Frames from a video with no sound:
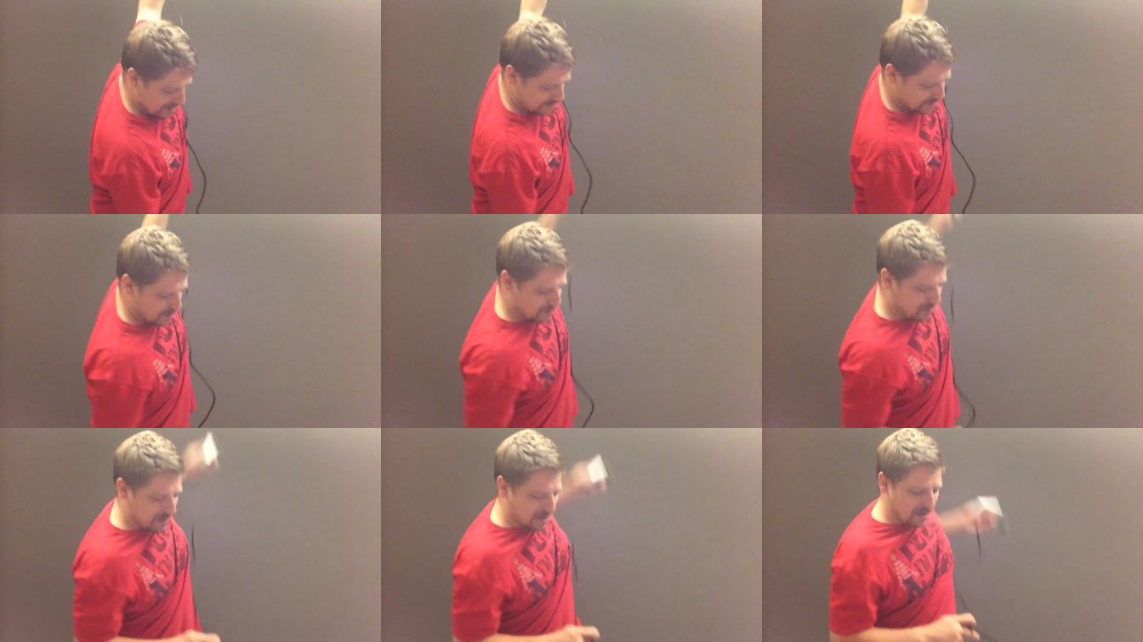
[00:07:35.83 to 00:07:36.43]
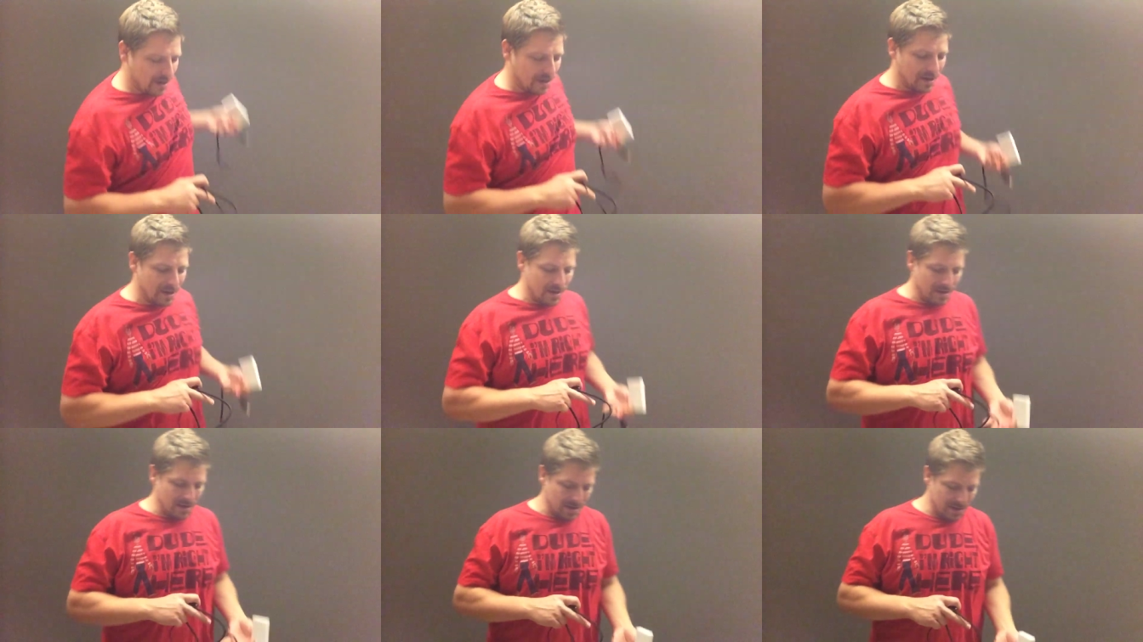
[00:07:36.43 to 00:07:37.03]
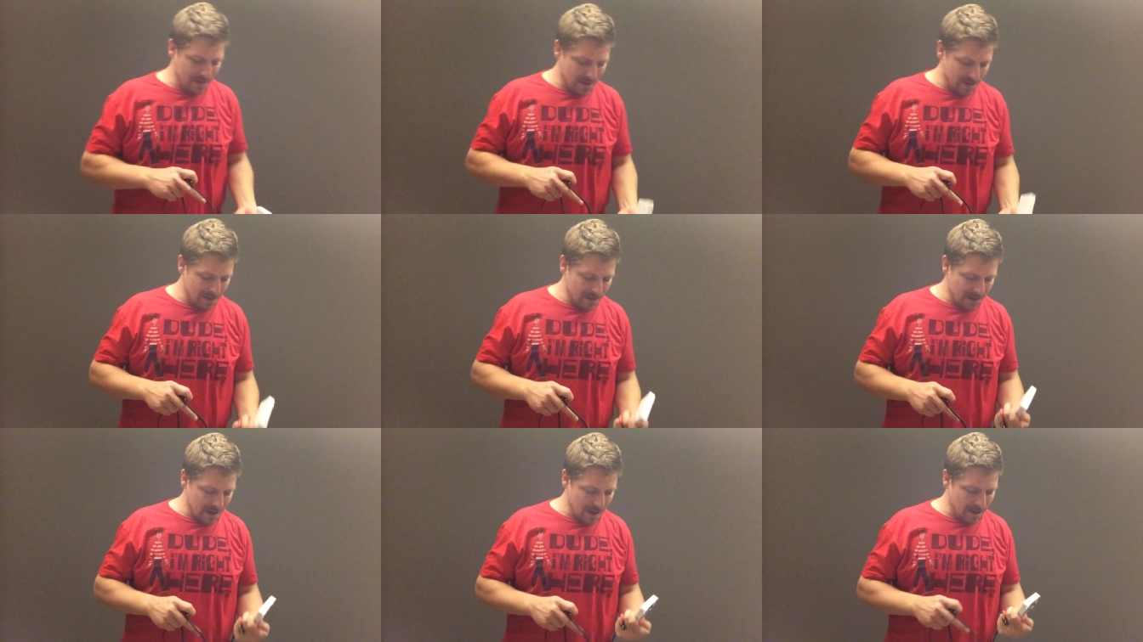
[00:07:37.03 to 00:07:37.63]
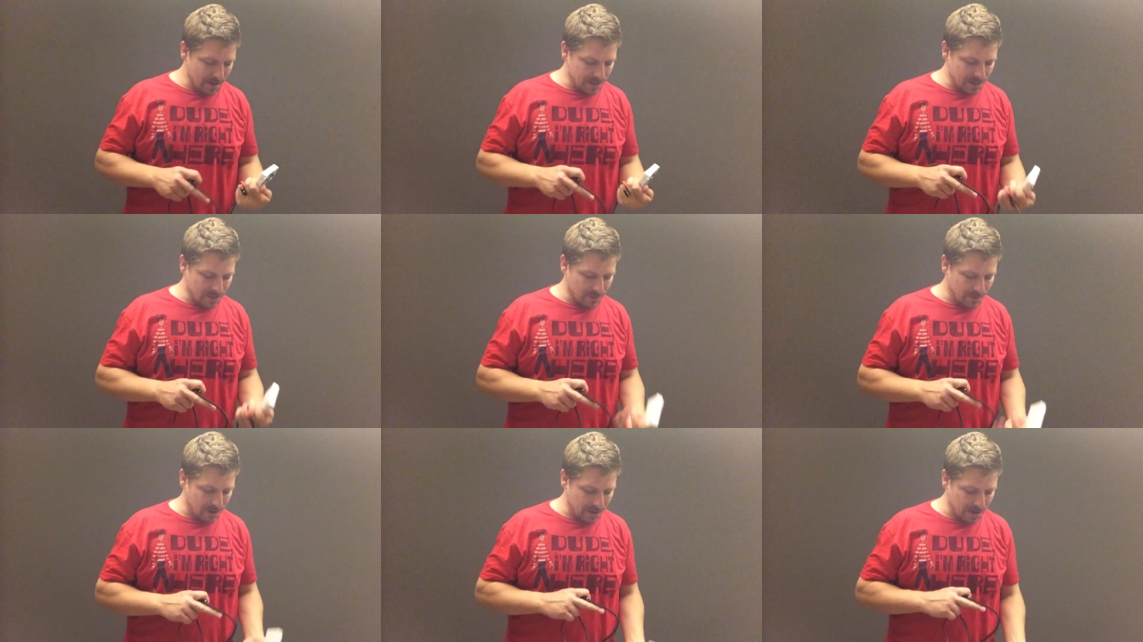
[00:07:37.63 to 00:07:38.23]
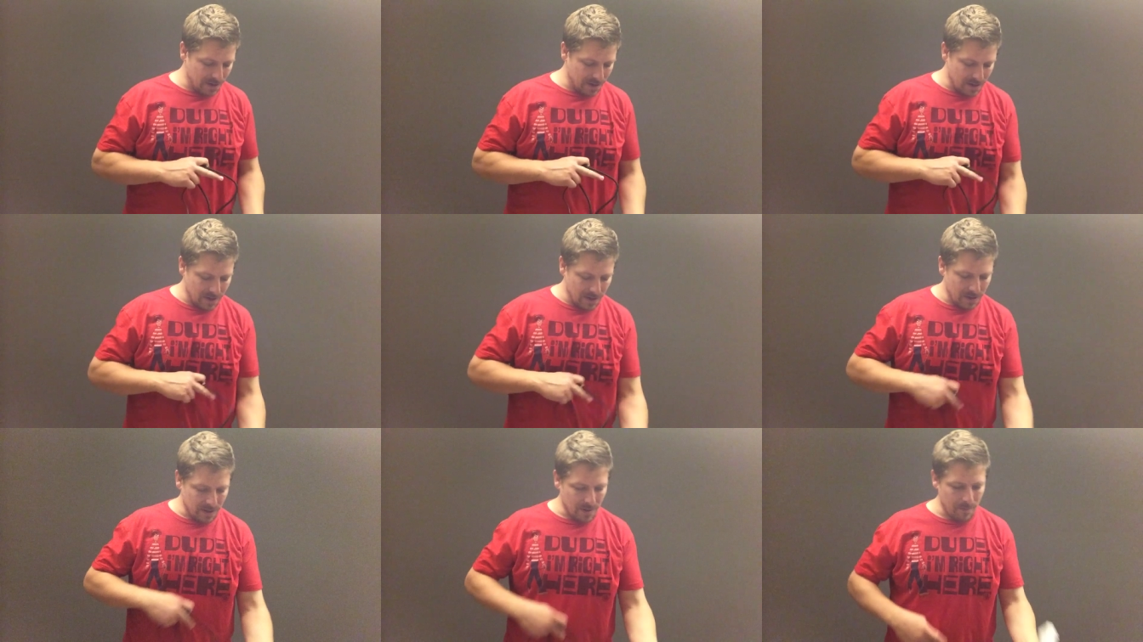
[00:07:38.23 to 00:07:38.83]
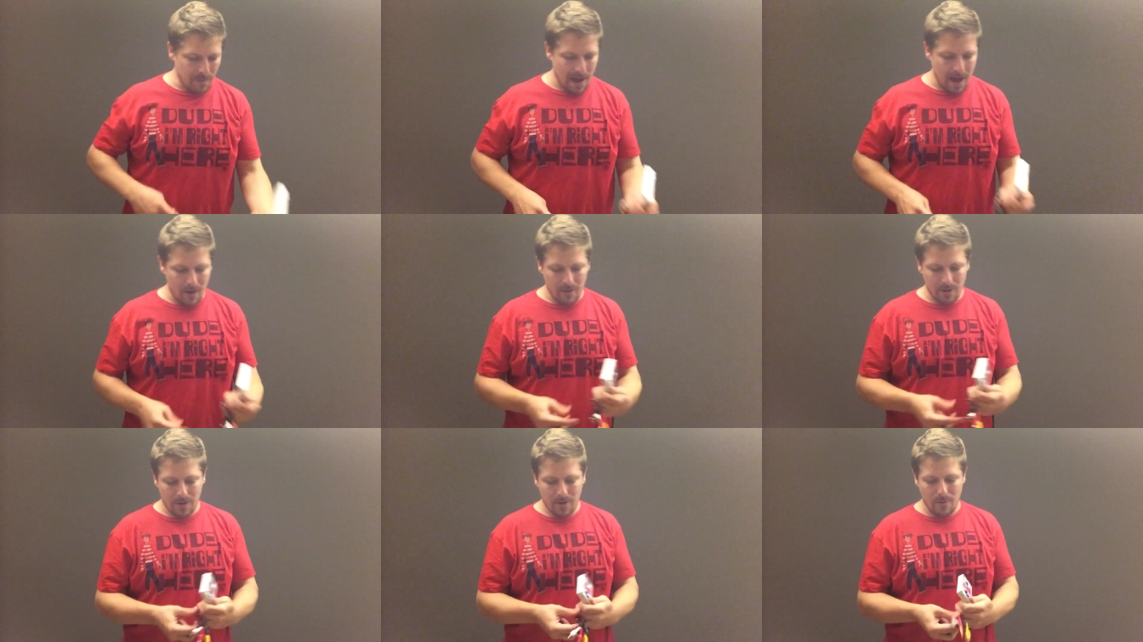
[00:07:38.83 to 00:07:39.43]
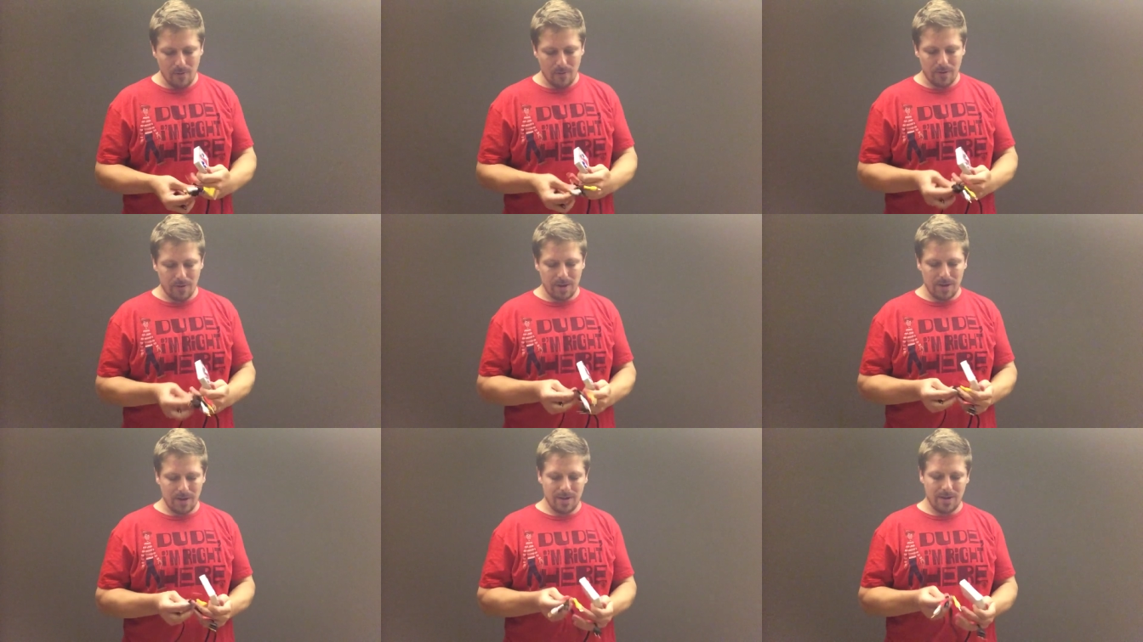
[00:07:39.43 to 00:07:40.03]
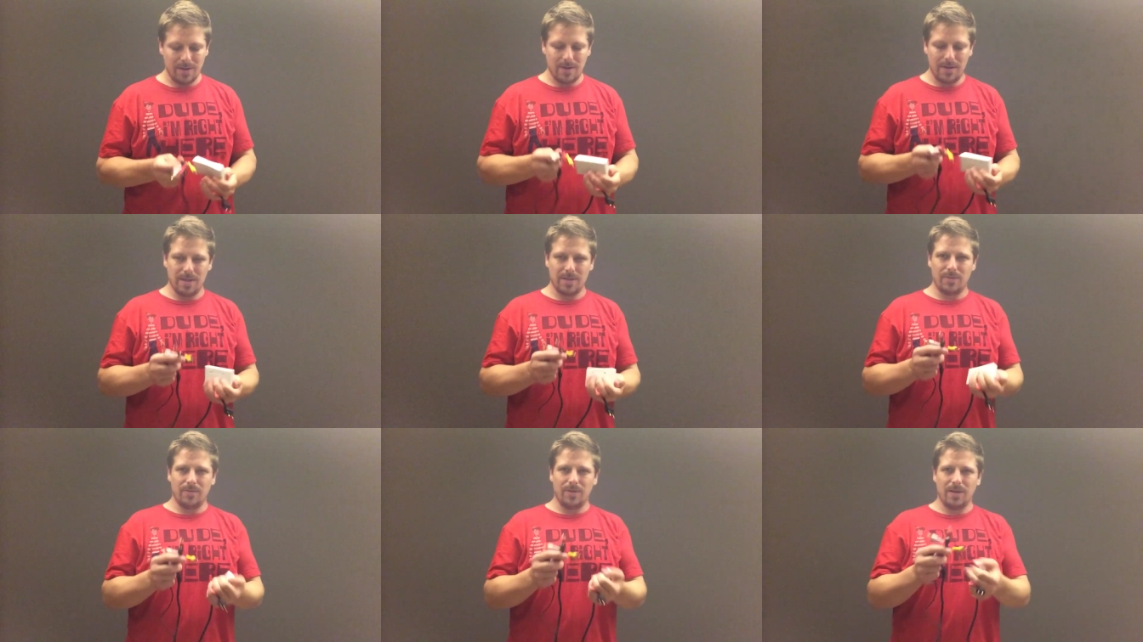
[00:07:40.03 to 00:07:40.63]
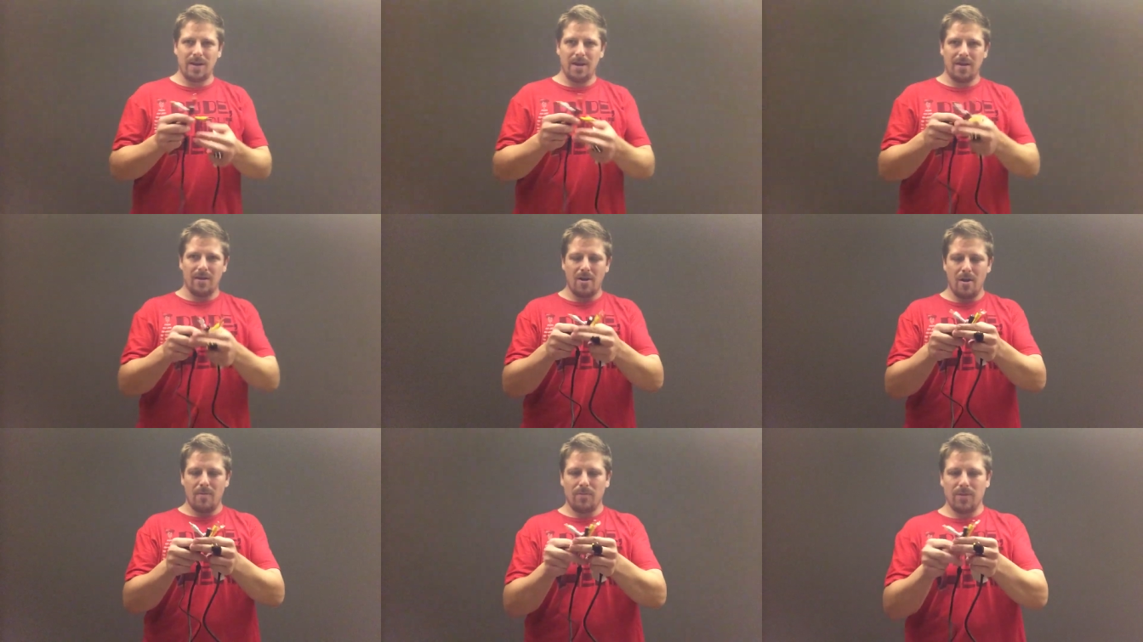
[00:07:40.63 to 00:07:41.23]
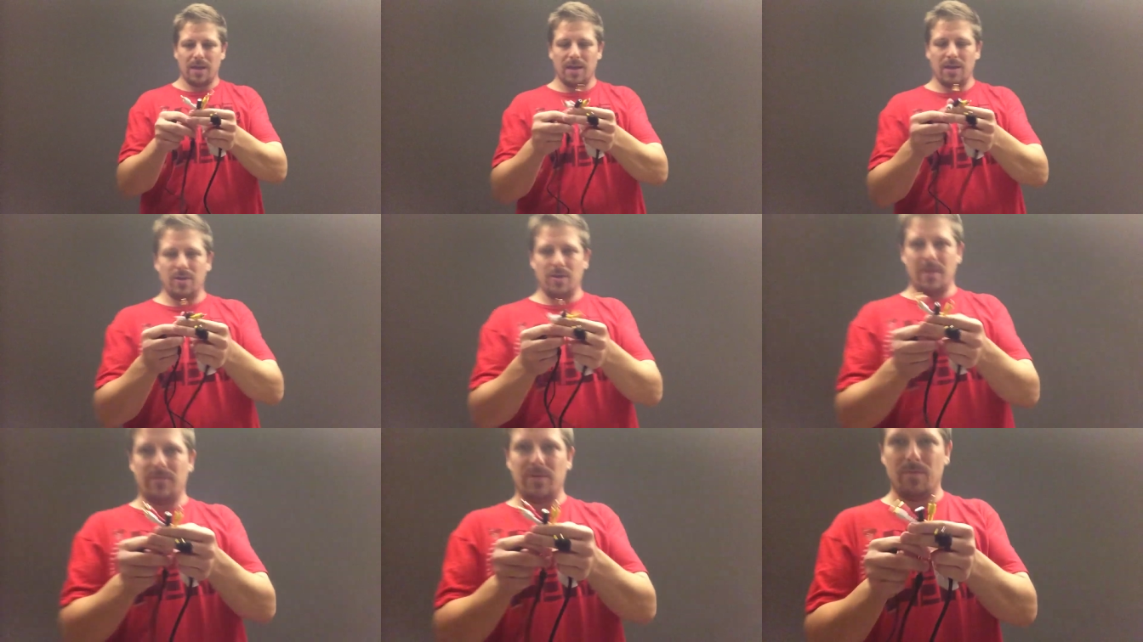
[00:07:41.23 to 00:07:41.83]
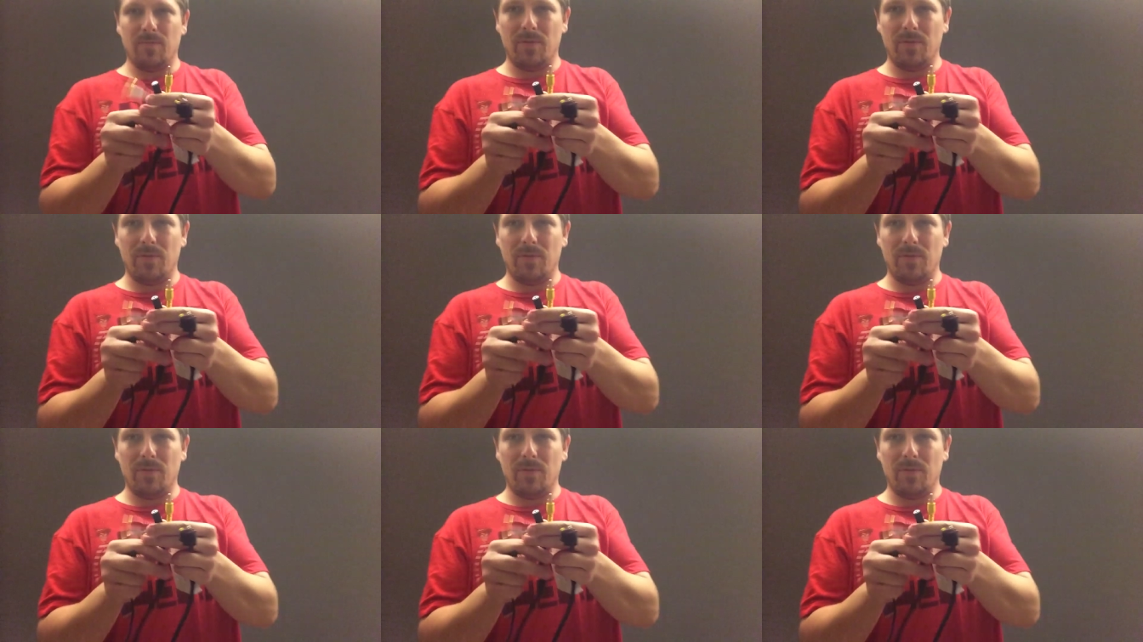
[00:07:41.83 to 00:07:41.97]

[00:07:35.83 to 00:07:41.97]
have to plug, how does this work? The power cord, it's really kind of complicated. You have to